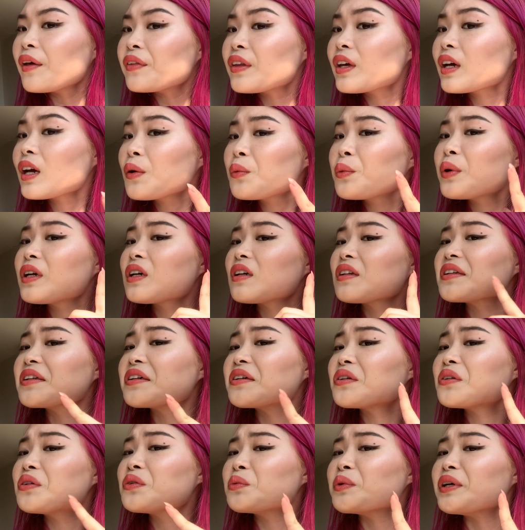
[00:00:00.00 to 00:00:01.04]
I think I went a
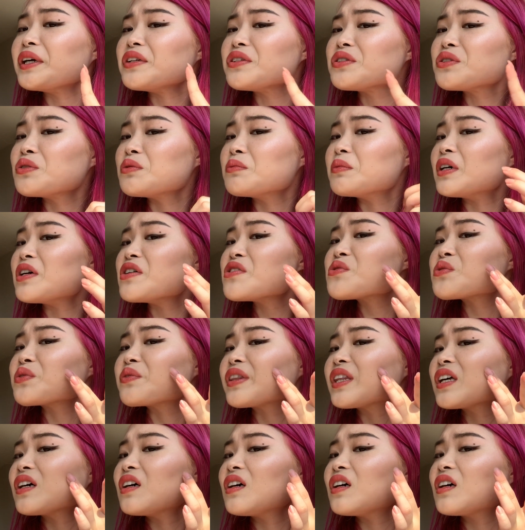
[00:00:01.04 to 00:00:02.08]
little way too much
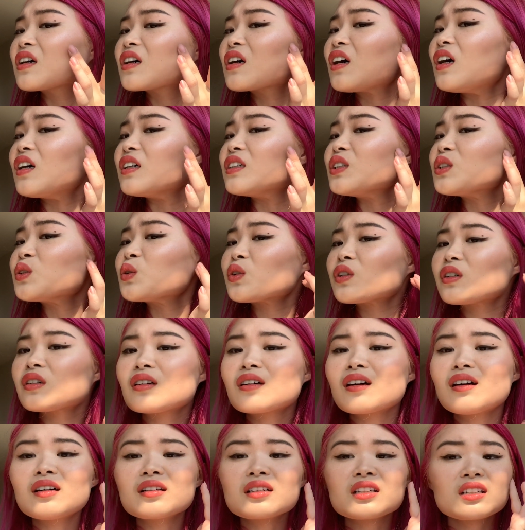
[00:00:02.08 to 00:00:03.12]
with the
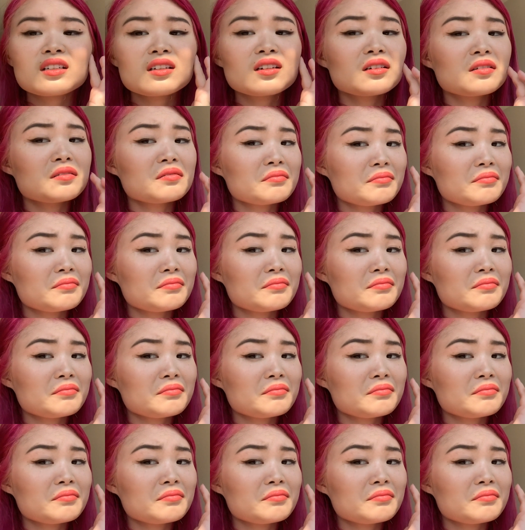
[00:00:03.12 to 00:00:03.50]
contour on